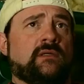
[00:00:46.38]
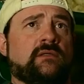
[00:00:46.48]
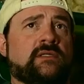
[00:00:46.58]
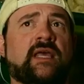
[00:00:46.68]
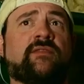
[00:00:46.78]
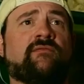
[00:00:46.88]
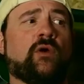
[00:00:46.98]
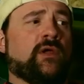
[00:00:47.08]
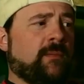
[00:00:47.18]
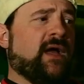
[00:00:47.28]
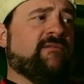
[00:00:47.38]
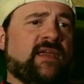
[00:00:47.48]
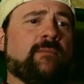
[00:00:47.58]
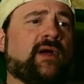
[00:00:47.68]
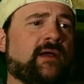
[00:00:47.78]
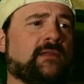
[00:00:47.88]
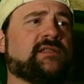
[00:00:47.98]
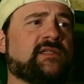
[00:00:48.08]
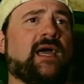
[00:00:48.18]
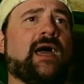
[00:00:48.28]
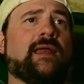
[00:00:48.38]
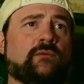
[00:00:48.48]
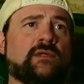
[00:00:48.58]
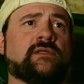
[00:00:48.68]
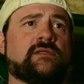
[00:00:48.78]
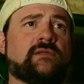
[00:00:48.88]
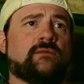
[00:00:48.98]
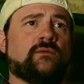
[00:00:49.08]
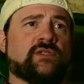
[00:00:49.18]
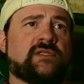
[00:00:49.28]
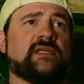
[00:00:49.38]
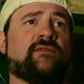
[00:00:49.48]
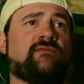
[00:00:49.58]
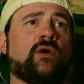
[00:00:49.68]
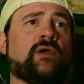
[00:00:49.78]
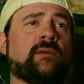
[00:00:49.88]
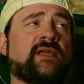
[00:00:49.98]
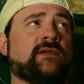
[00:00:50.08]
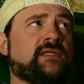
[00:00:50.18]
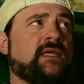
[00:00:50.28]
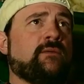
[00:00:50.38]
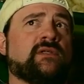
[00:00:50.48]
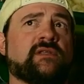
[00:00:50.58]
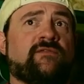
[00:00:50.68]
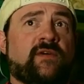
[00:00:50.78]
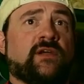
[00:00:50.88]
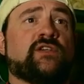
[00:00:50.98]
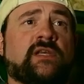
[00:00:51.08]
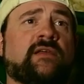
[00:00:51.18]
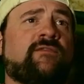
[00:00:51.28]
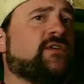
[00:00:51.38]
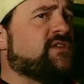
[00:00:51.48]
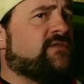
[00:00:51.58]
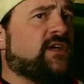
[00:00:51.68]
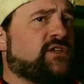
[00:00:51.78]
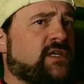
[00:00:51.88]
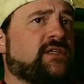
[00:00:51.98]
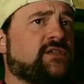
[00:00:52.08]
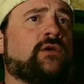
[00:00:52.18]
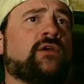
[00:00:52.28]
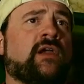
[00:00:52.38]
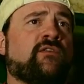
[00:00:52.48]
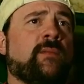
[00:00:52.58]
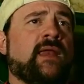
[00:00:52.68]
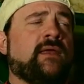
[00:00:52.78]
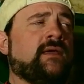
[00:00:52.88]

Seth Rogen. My vampire Lestat was Seth Rogen, because he was a first functioning stoner I ever met.